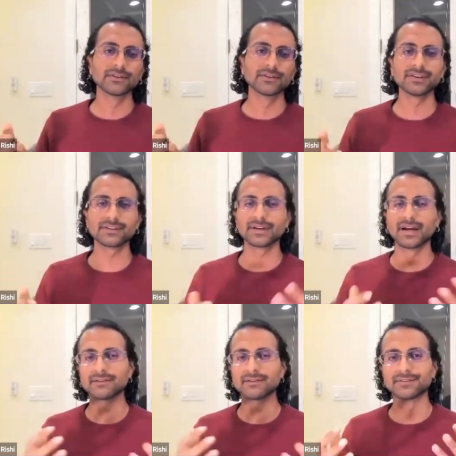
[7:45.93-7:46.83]
So these are
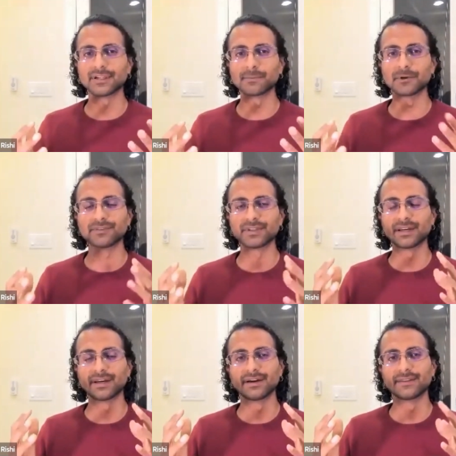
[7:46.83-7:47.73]
kind of some of
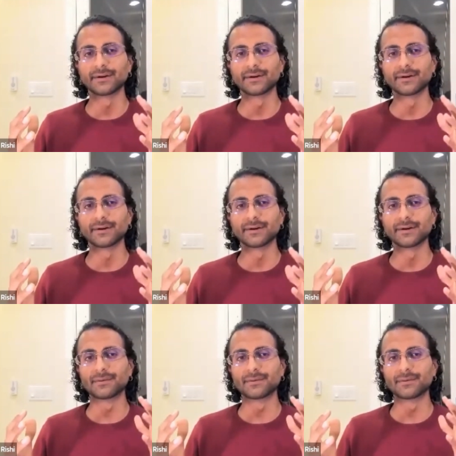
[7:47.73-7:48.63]
the
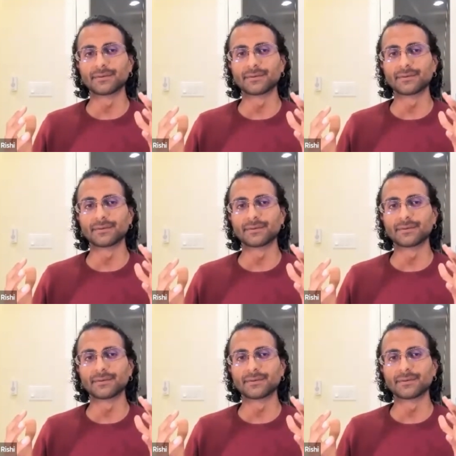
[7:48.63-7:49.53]
really,
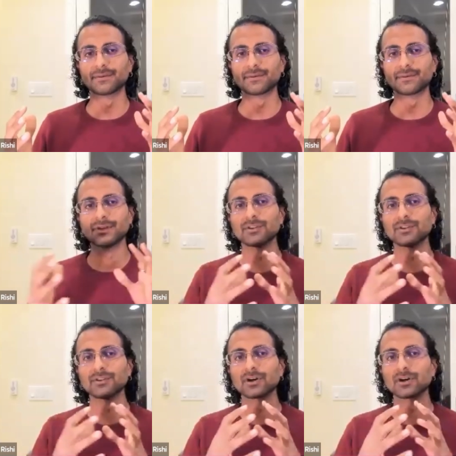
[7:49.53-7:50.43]
the
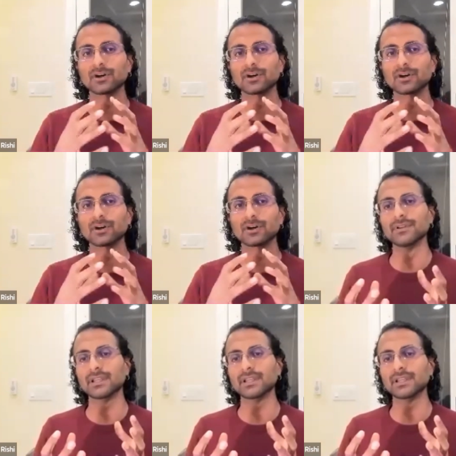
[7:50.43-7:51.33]
qualities that we're
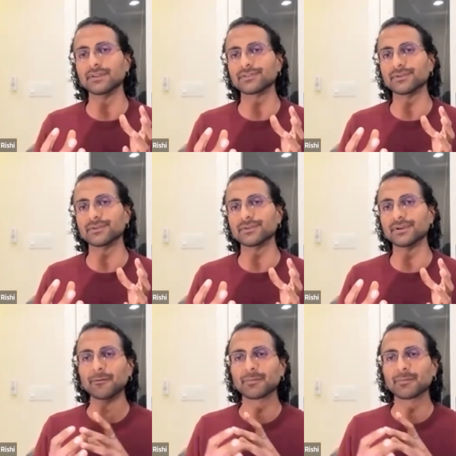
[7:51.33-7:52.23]
looking for in the
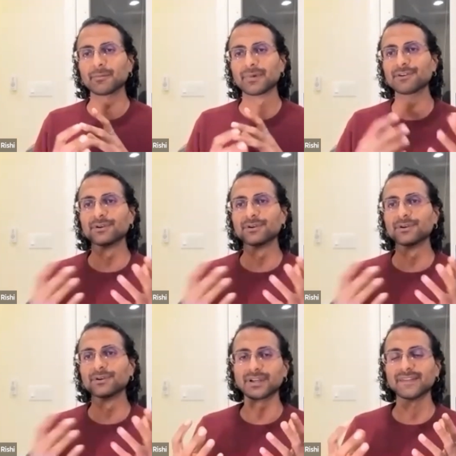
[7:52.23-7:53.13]
soil. But I
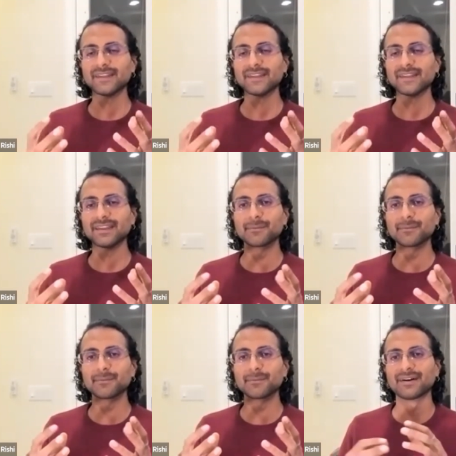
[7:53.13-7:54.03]
haven't told you anything
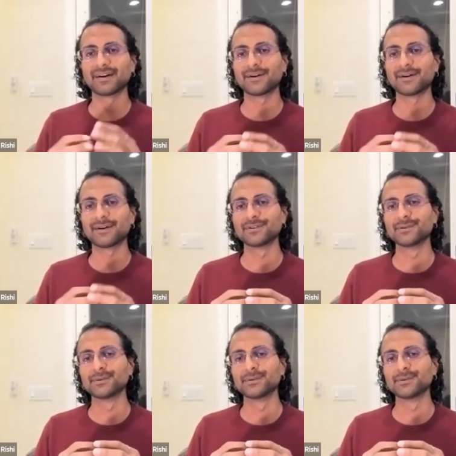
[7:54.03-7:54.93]
yet about
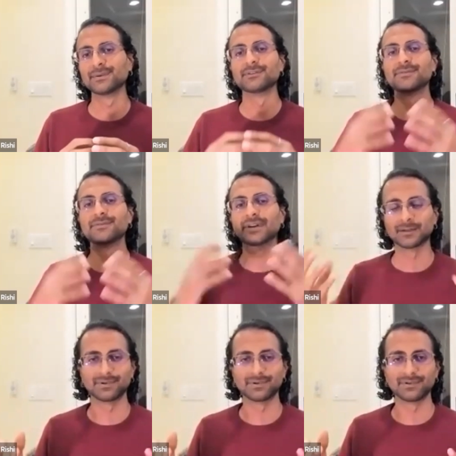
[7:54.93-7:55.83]
how to
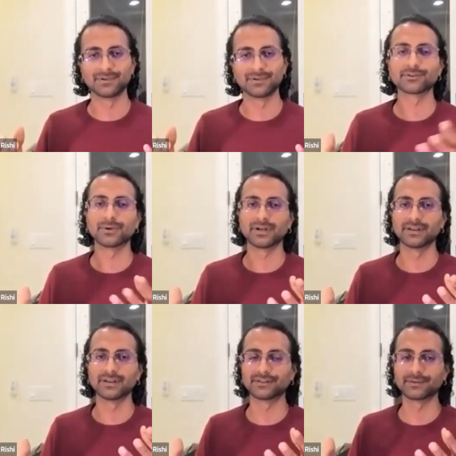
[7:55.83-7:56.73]
develop those
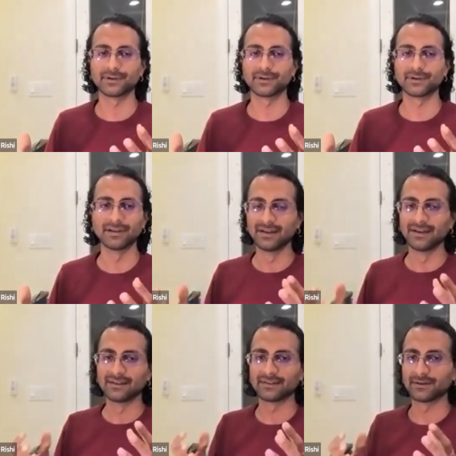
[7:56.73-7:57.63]
qualities, right?
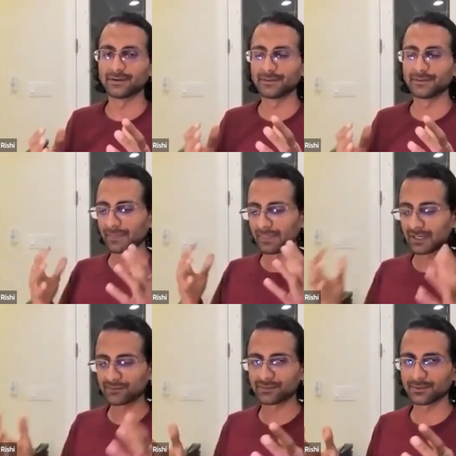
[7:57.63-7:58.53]
So
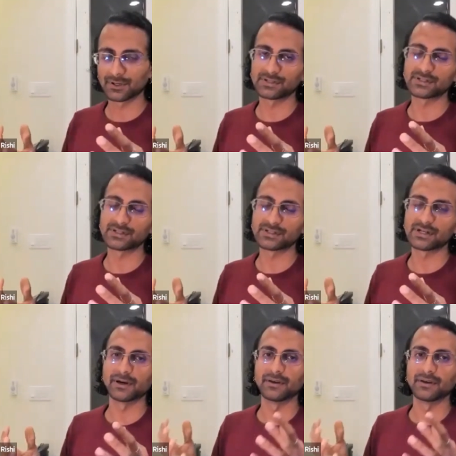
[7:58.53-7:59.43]
that's what we're going to
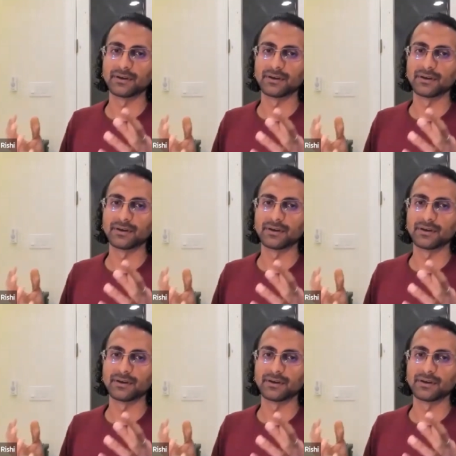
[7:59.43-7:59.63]
talk about